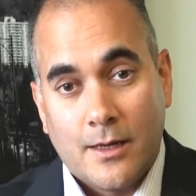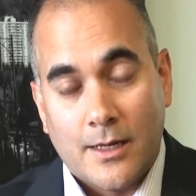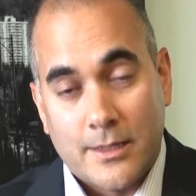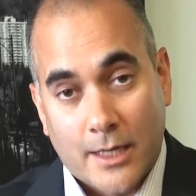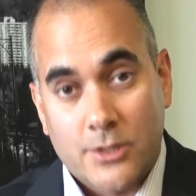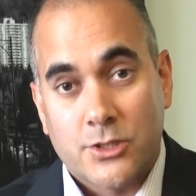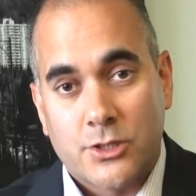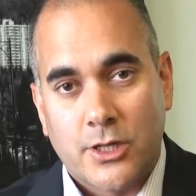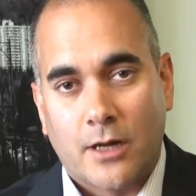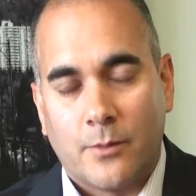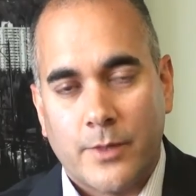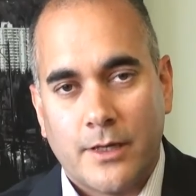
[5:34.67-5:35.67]
a Dutch
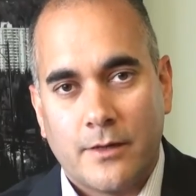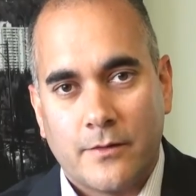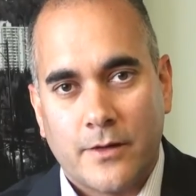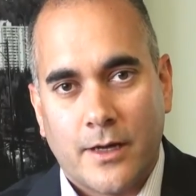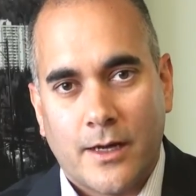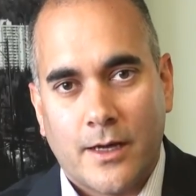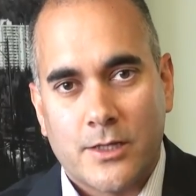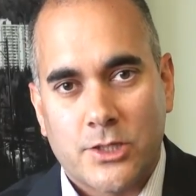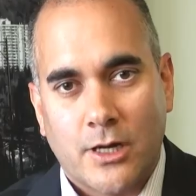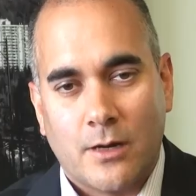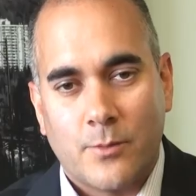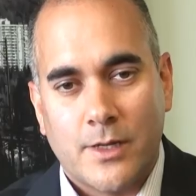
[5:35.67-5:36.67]
gentleman,
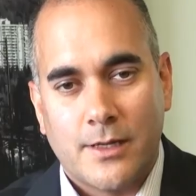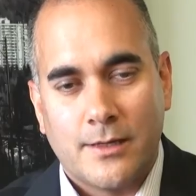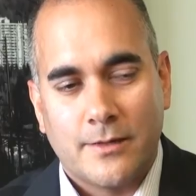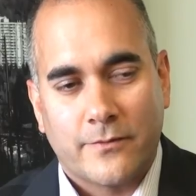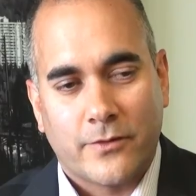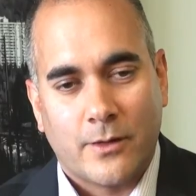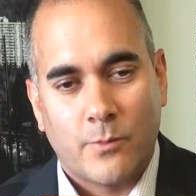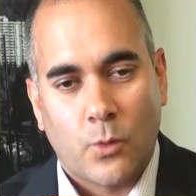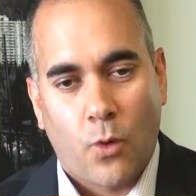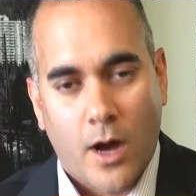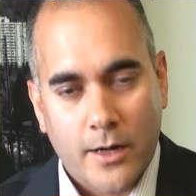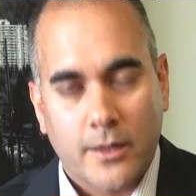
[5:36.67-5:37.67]
chairman from the
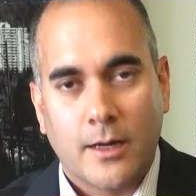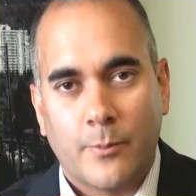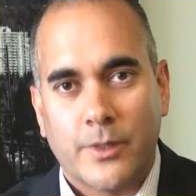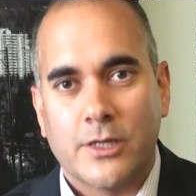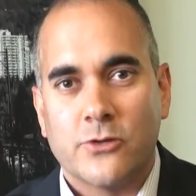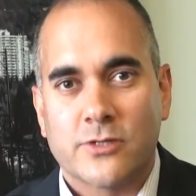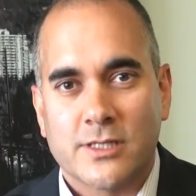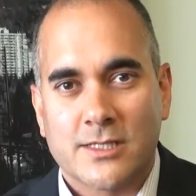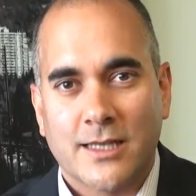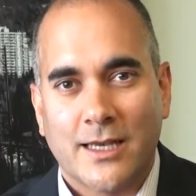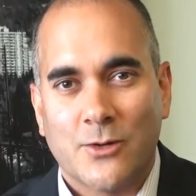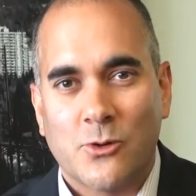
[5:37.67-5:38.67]
water company, used to
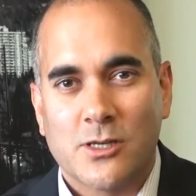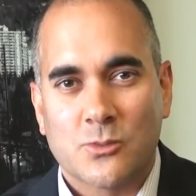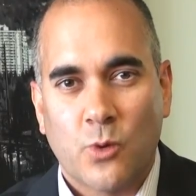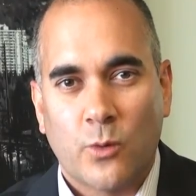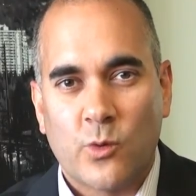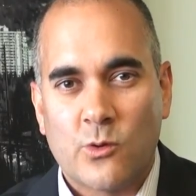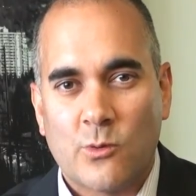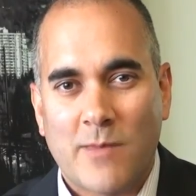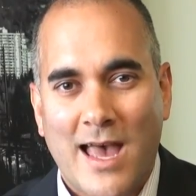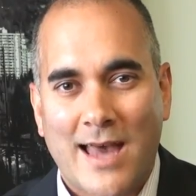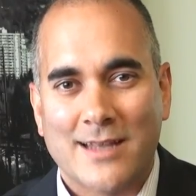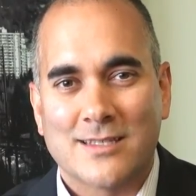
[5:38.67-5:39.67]
say to us when we were
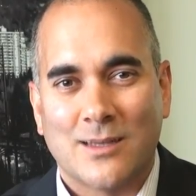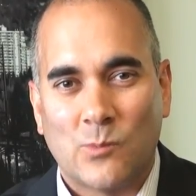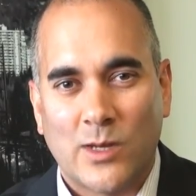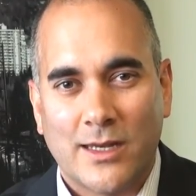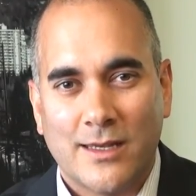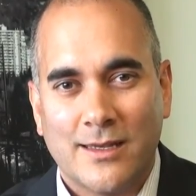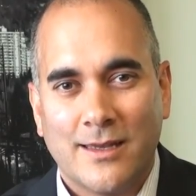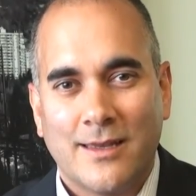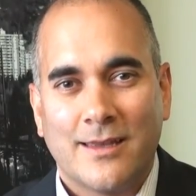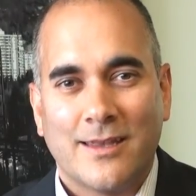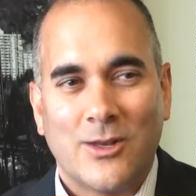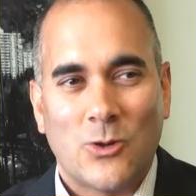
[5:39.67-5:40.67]
mad at somebody.
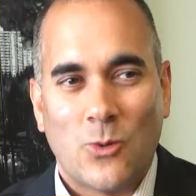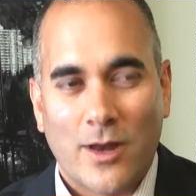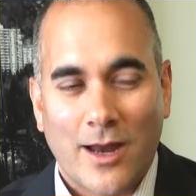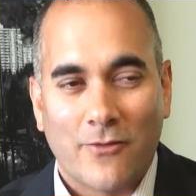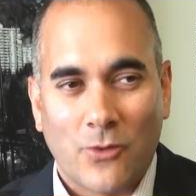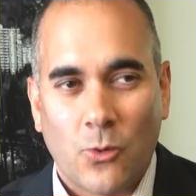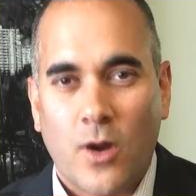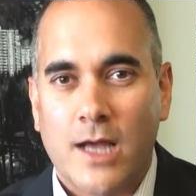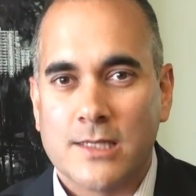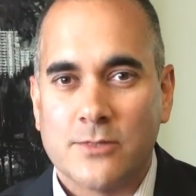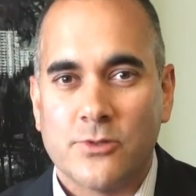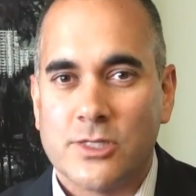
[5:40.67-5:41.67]
You know, whatever it
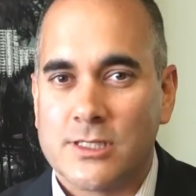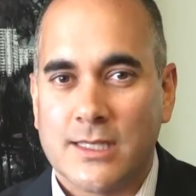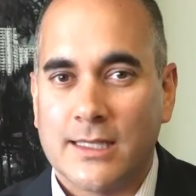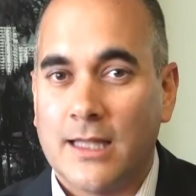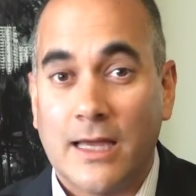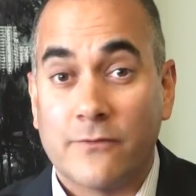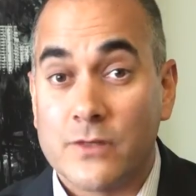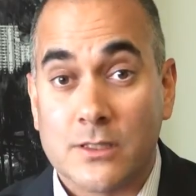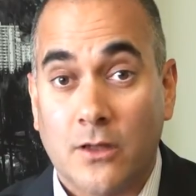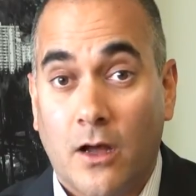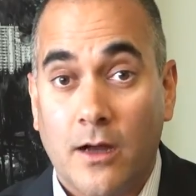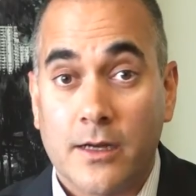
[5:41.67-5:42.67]
was, he would just say life is
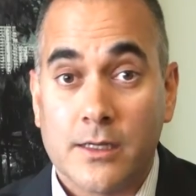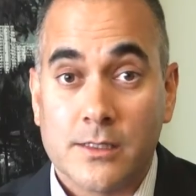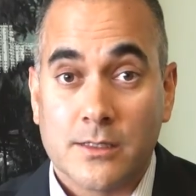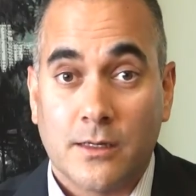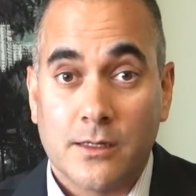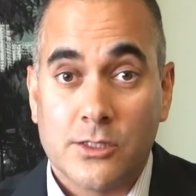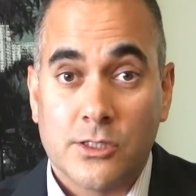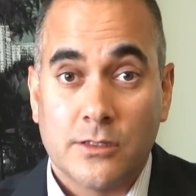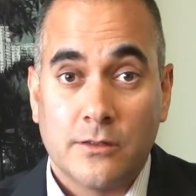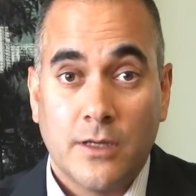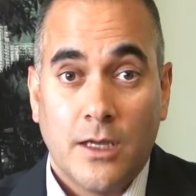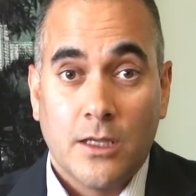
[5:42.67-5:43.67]
long, and as long as
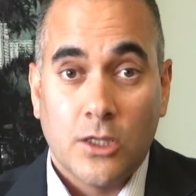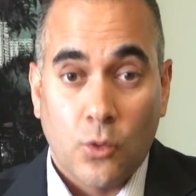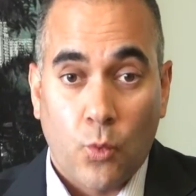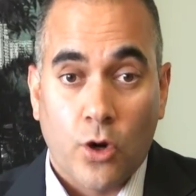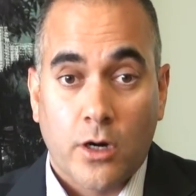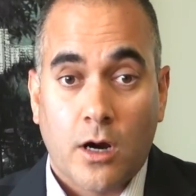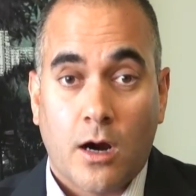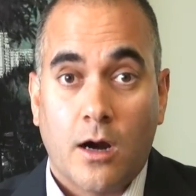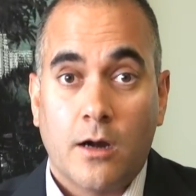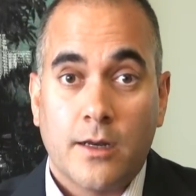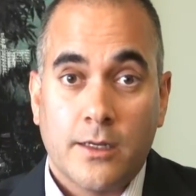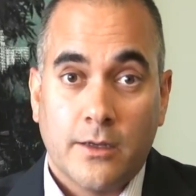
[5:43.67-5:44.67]
you work
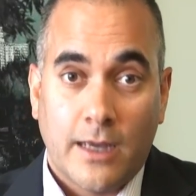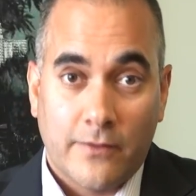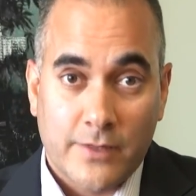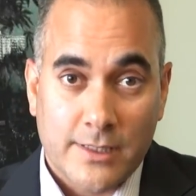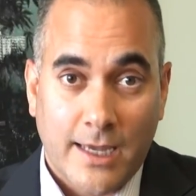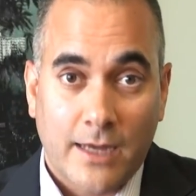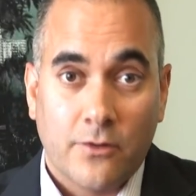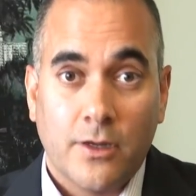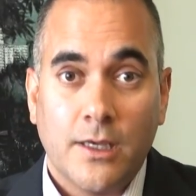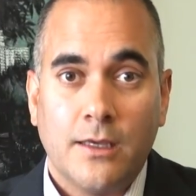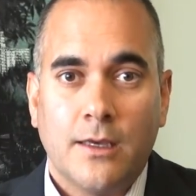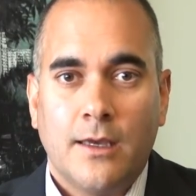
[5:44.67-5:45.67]
hard and you have
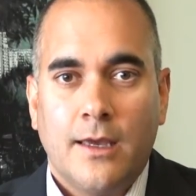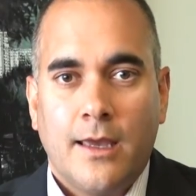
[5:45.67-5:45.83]
integrity